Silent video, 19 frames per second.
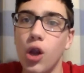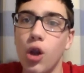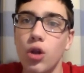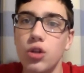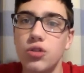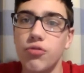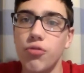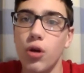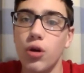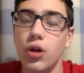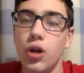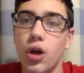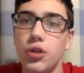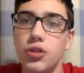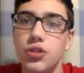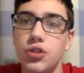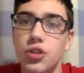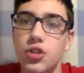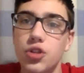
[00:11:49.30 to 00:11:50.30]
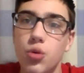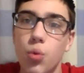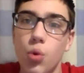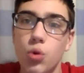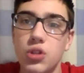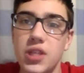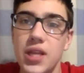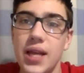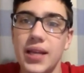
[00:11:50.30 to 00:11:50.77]
A lot of roller coasters,
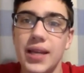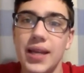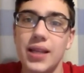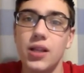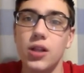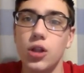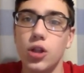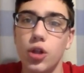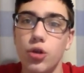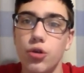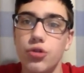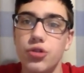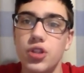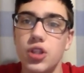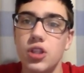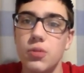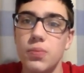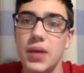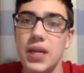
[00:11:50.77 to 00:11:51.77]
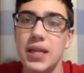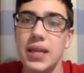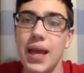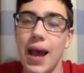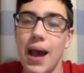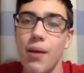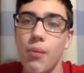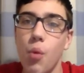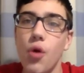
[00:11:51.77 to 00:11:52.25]
towards the end, it'll lose the speed
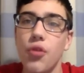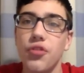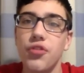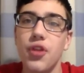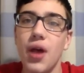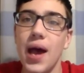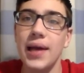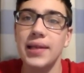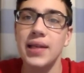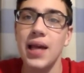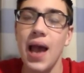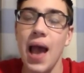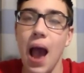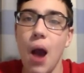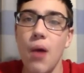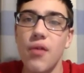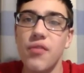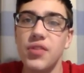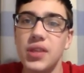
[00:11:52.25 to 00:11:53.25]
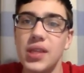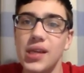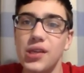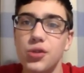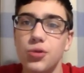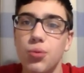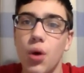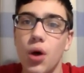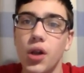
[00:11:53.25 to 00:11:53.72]
it once had. However,
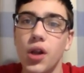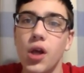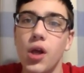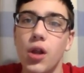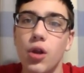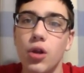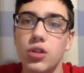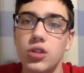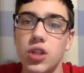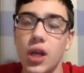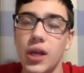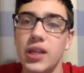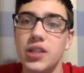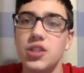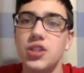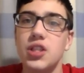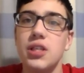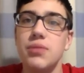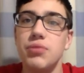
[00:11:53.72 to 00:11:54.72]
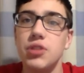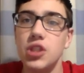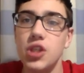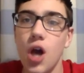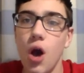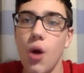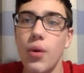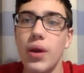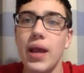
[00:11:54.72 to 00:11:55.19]
this one looks like it just keeps
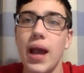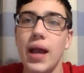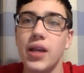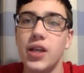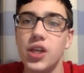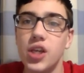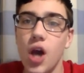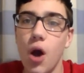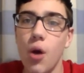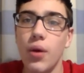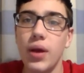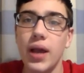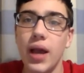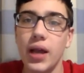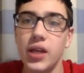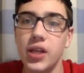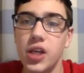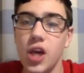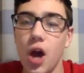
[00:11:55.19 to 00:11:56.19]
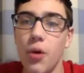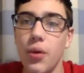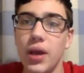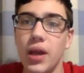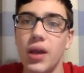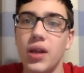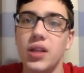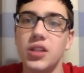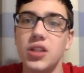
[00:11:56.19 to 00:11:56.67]
going and going and
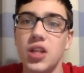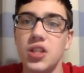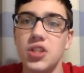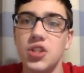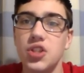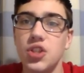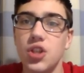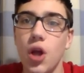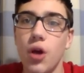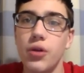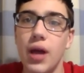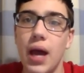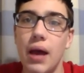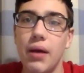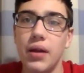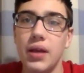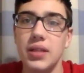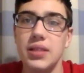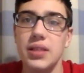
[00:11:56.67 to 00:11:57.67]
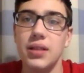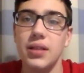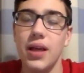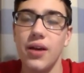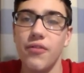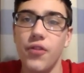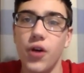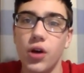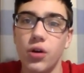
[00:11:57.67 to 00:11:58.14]
going, and it doesn't slow down until
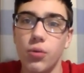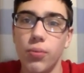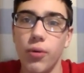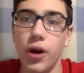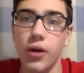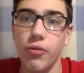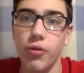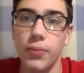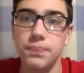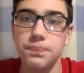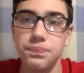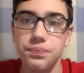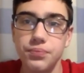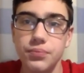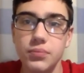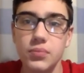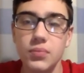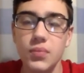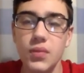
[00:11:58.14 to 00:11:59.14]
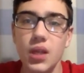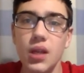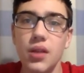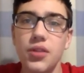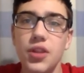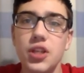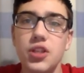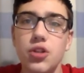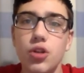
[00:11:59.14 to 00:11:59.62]
that final brake run.
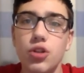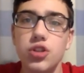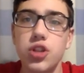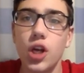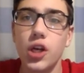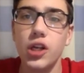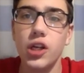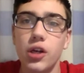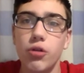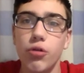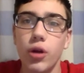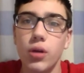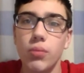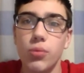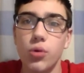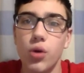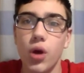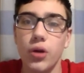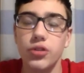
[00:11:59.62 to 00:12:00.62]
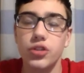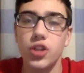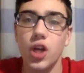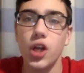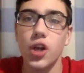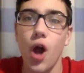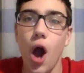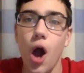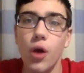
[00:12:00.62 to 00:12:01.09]
This looks an incredible
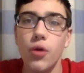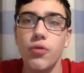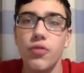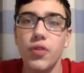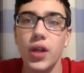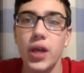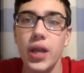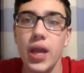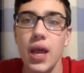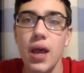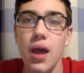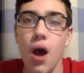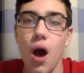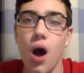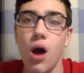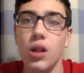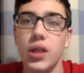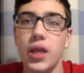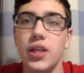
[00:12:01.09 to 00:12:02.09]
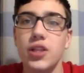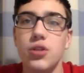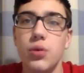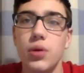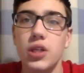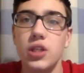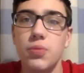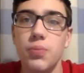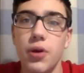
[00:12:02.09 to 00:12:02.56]
coaster, and hopefully I'll get
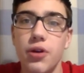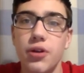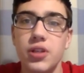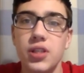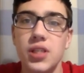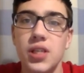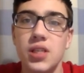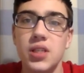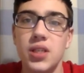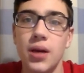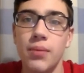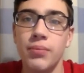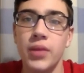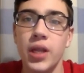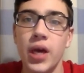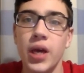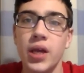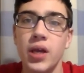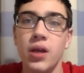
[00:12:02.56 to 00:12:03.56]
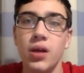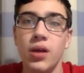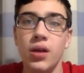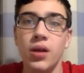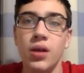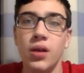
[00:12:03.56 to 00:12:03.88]
to experience it someday.